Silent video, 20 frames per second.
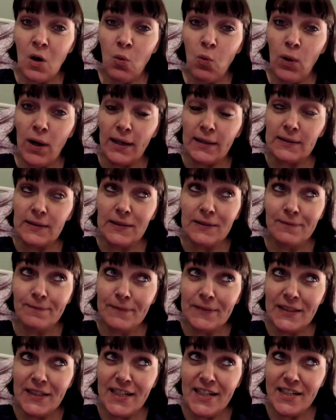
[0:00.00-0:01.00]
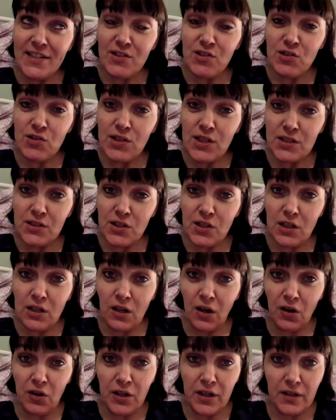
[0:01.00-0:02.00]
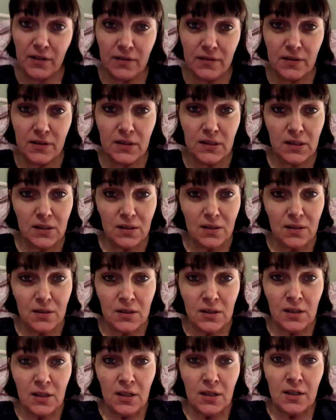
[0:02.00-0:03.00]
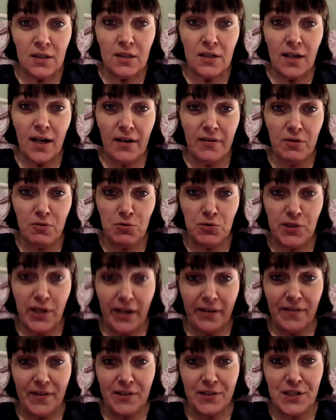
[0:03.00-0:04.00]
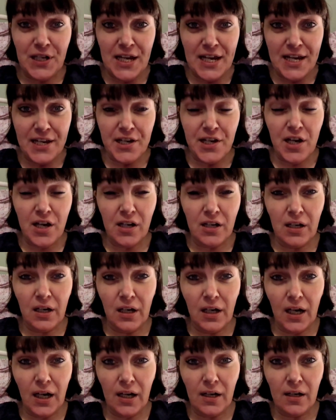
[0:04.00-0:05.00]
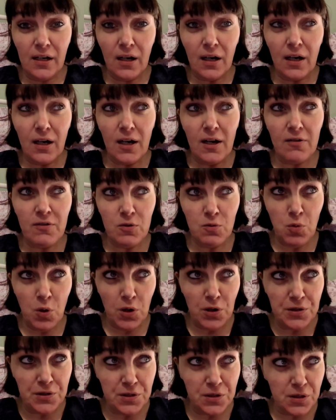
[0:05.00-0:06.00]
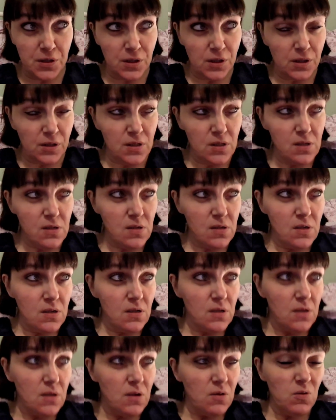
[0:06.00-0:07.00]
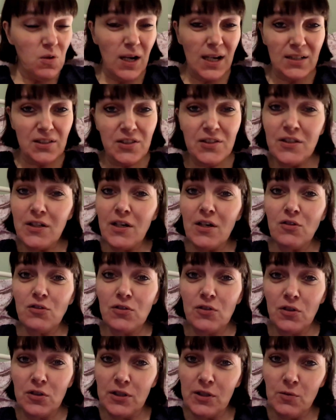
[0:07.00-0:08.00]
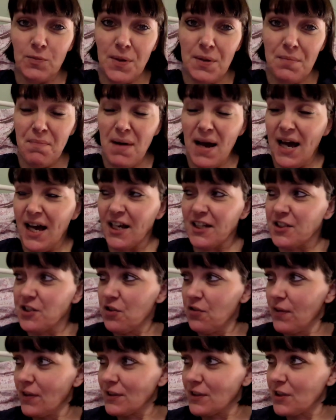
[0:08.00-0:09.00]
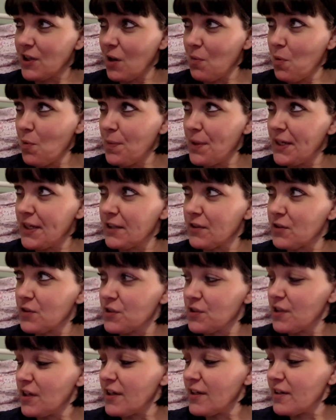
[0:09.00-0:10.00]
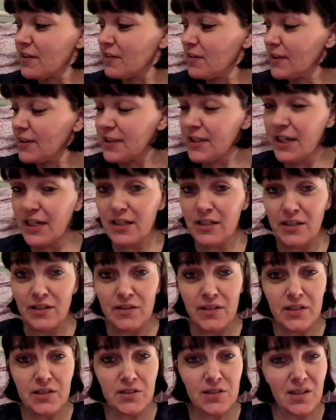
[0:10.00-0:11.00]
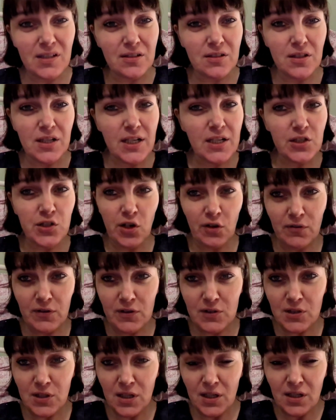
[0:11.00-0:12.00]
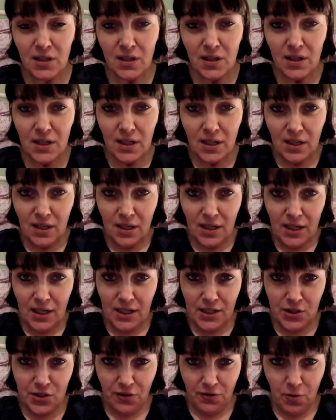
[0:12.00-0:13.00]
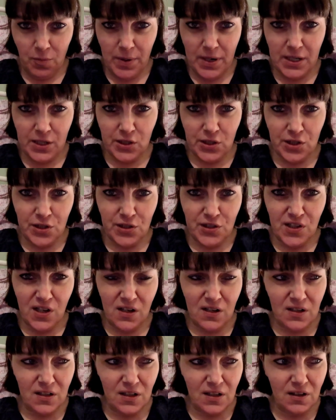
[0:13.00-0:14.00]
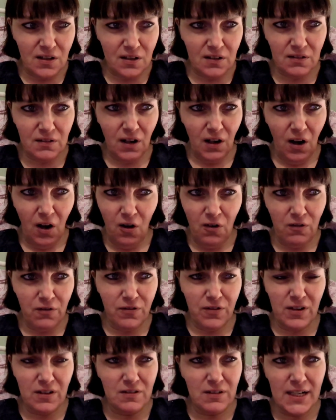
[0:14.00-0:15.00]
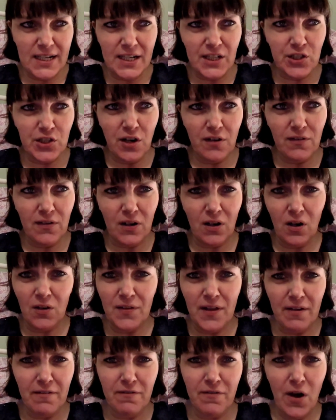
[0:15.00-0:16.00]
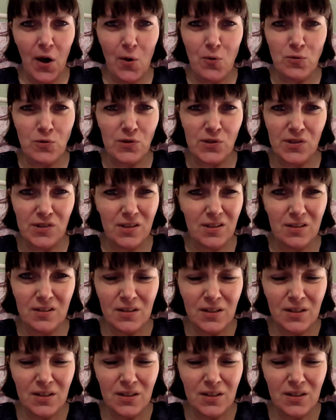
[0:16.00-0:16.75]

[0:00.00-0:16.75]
Well, it's 6 o'clock. Everyone's had their tea. Well, actually, the girls have gone a little mad, so I've had to come up here because they're like, giggling. They're sending each other pictures of each other on their phones,